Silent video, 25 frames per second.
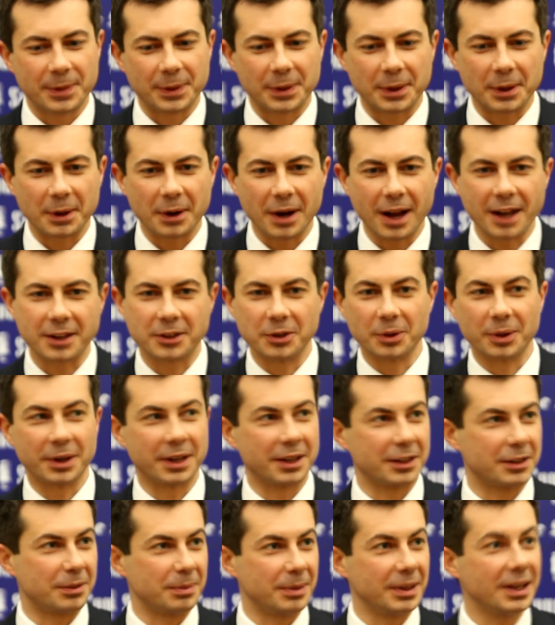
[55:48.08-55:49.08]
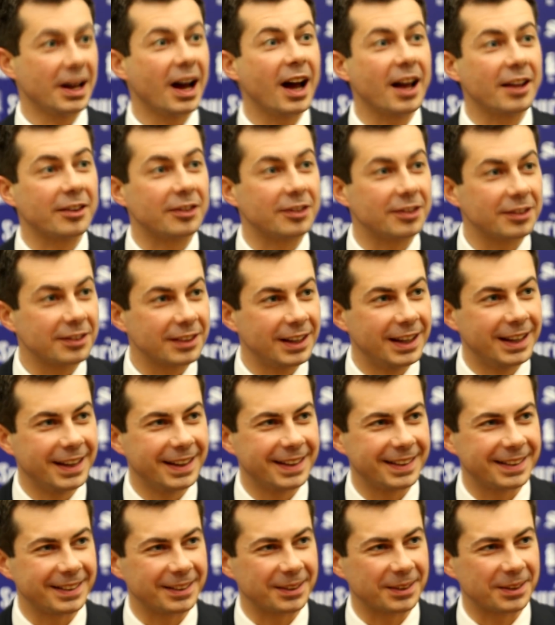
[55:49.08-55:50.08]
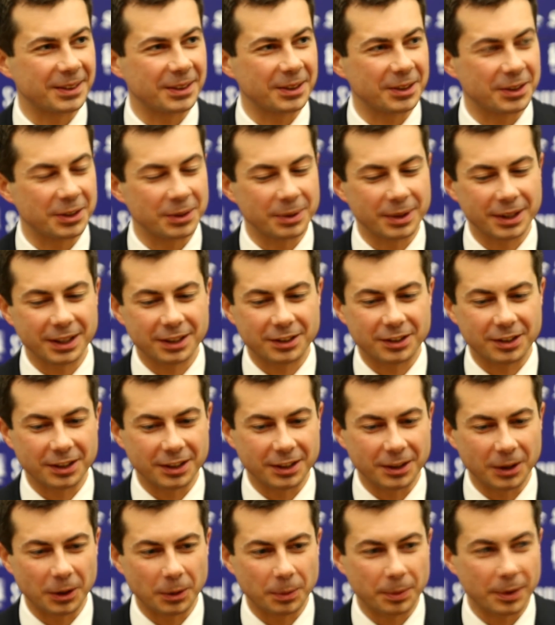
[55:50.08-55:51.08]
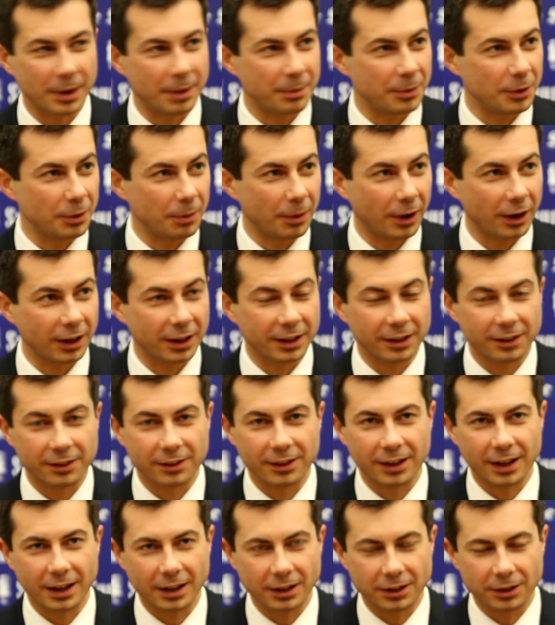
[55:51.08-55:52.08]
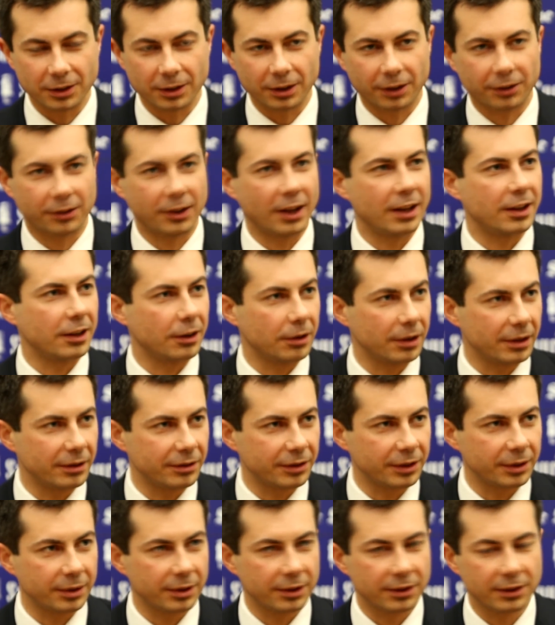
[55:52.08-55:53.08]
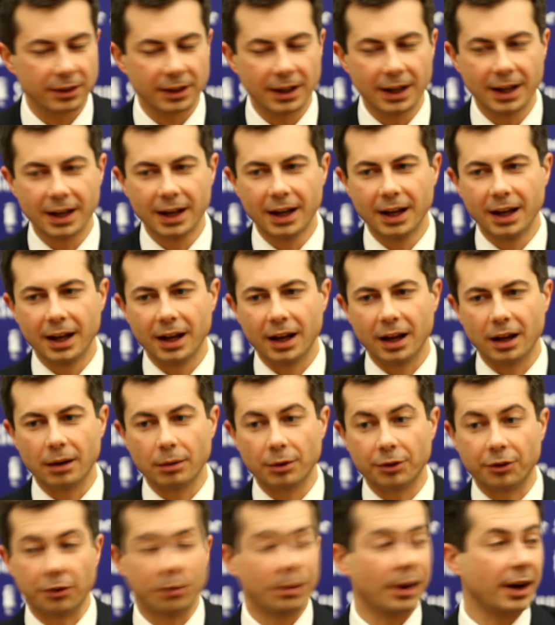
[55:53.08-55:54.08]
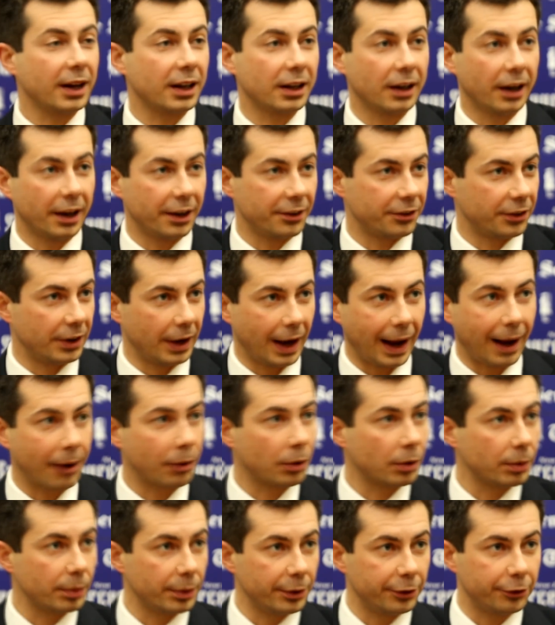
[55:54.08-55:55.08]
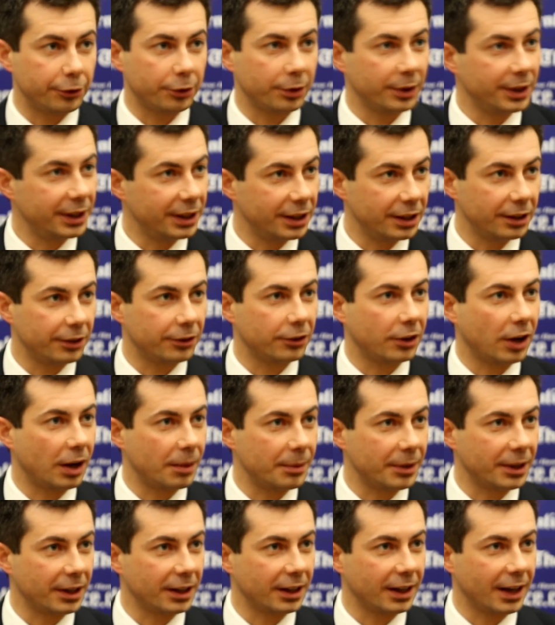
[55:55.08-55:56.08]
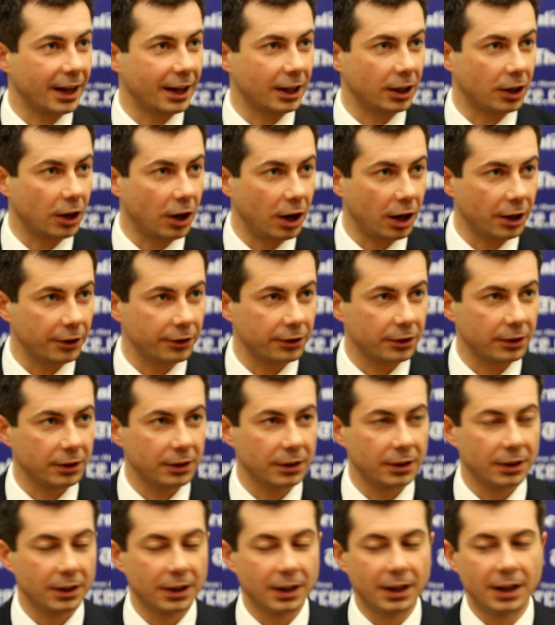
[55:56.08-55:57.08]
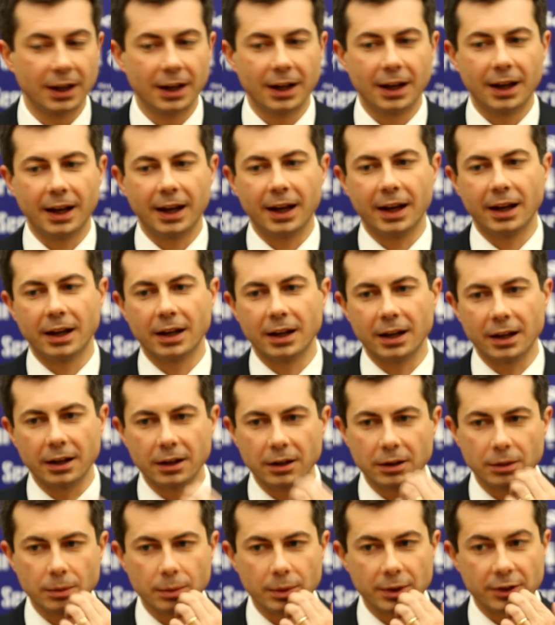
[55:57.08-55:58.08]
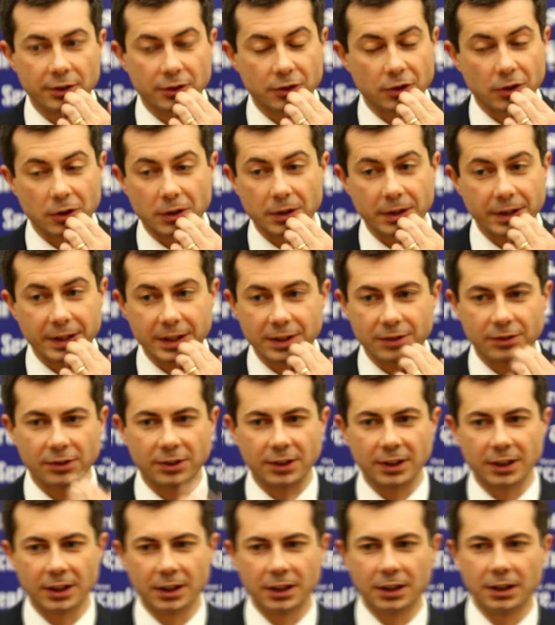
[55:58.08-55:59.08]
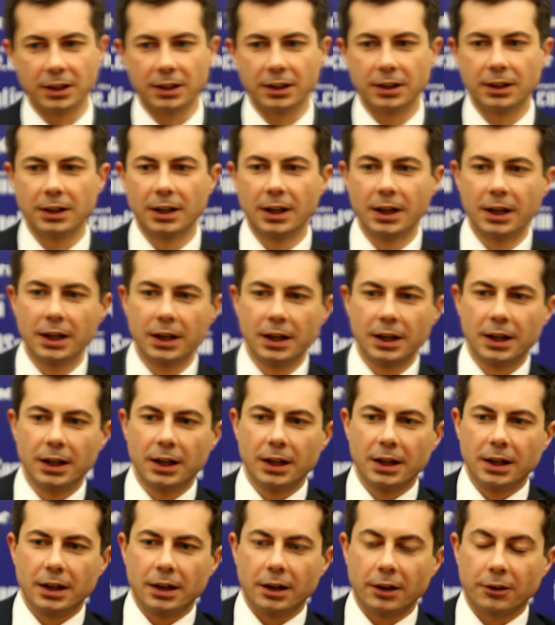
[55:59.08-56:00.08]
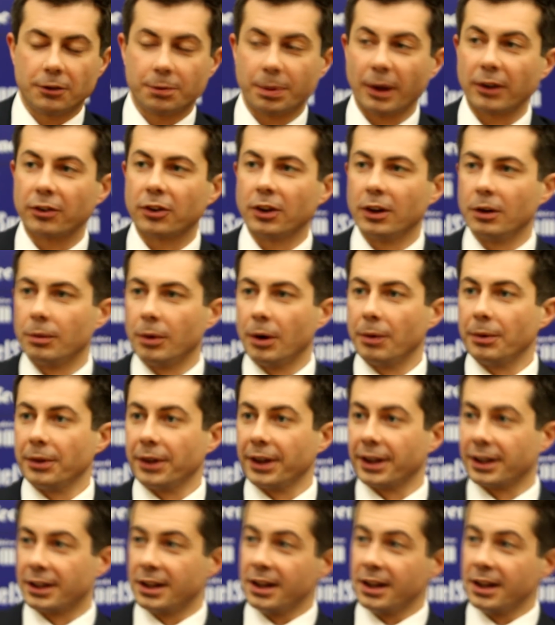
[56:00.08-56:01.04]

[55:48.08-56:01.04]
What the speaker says: they're not doing it to be nice. They're doing it to open up new markets and to extend their influence. And we should recognize that our retreat is coming at a cost. And we certainly see, especially at a moment like